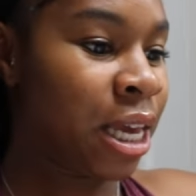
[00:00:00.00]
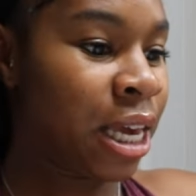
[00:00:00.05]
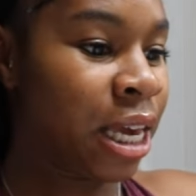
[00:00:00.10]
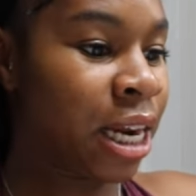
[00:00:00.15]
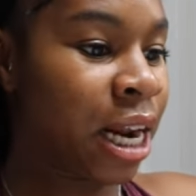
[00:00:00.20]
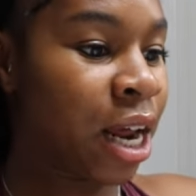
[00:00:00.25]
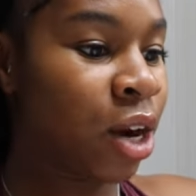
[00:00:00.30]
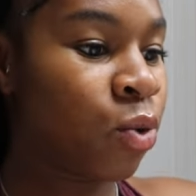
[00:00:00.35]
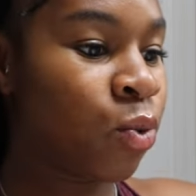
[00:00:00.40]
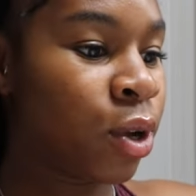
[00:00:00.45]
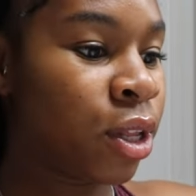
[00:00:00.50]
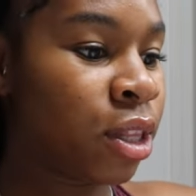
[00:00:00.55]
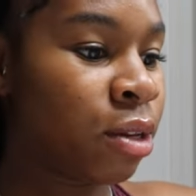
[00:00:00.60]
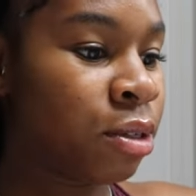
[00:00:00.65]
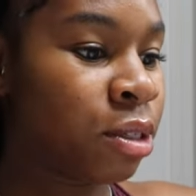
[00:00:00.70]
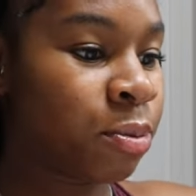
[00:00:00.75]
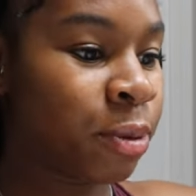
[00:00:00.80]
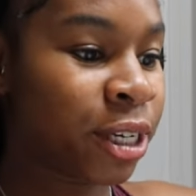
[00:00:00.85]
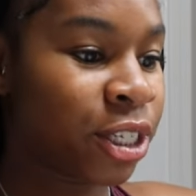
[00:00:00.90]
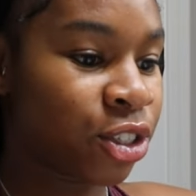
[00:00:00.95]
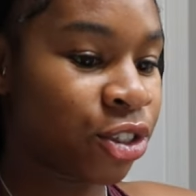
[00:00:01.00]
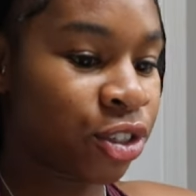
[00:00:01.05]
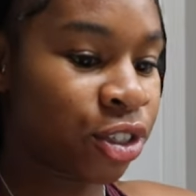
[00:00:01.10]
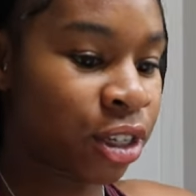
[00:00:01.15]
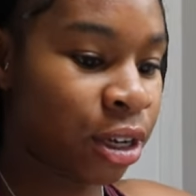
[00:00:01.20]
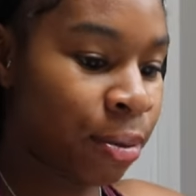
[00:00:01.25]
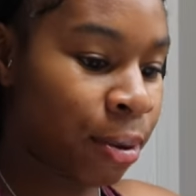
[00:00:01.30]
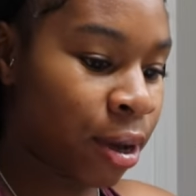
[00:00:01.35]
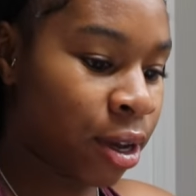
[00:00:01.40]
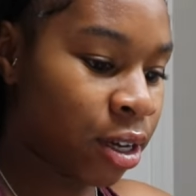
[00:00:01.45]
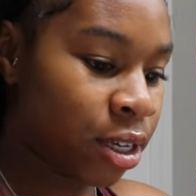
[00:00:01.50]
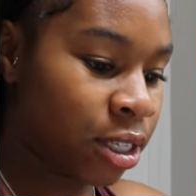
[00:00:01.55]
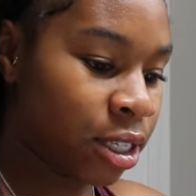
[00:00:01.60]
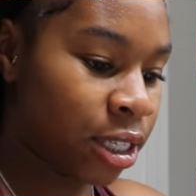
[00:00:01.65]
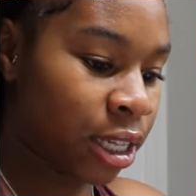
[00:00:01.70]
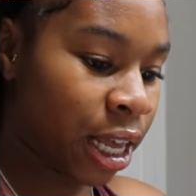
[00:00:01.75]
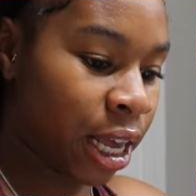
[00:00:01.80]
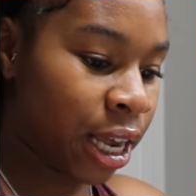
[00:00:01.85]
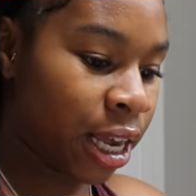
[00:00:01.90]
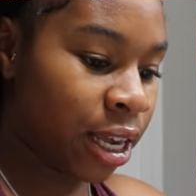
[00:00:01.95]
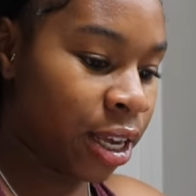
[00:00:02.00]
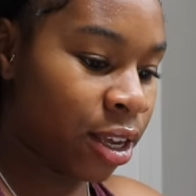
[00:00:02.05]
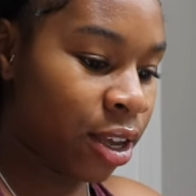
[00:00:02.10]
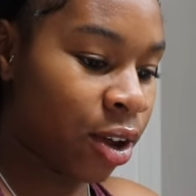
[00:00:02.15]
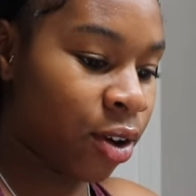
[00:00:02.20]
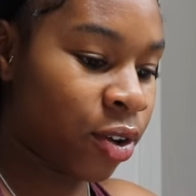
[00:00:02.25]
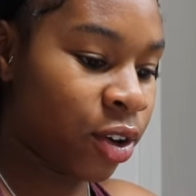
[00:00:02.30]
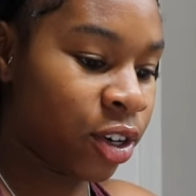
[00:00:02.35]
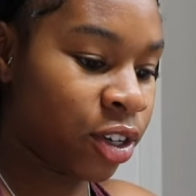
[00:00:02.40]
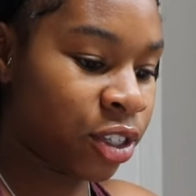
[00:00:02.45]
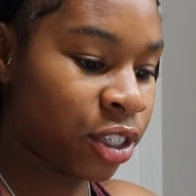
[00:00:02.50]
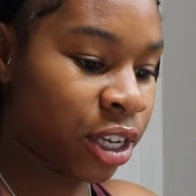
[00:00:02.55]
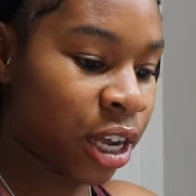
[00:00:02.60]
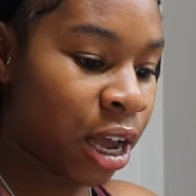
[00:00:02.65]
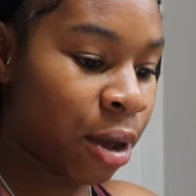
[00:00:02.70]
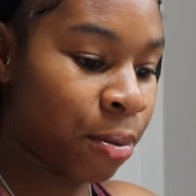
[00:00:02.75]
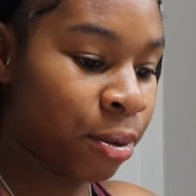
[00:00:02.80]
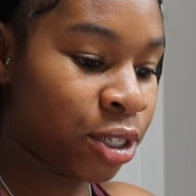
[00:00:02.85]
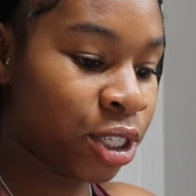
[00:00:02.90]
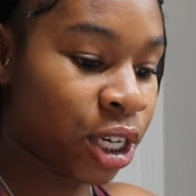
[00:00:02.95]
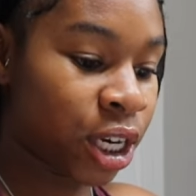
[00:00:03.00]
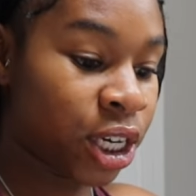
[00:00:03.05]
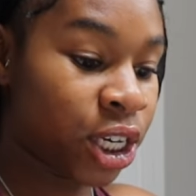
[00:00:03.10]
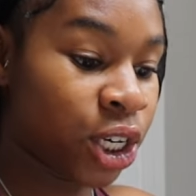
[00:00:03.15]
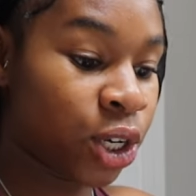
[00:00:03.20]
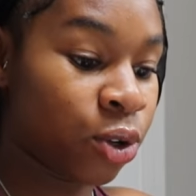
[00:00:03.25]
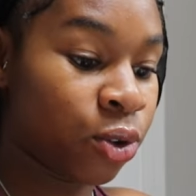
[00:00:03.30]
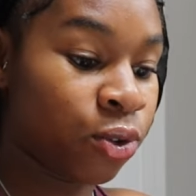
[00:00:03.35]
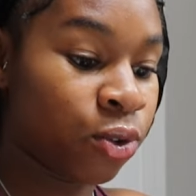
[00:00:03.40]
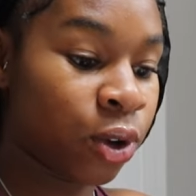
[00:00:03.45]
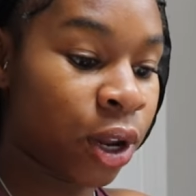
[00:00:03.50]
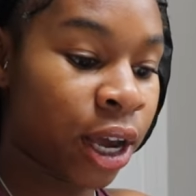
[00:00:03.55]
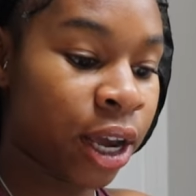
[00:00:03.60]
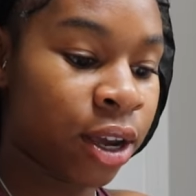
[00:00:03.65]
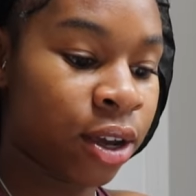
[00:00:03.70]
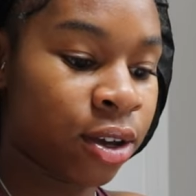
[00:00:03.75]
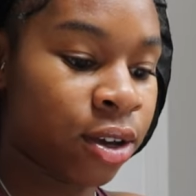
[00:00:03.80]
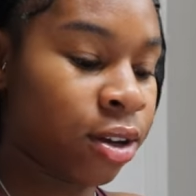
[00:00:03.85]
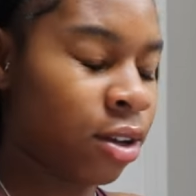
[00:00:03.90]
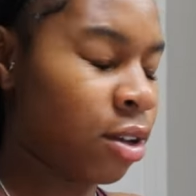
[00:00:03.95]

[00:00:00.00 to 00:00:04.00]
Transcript: And I don't want the spaces to come out because like, y'all don't understand how much I don't like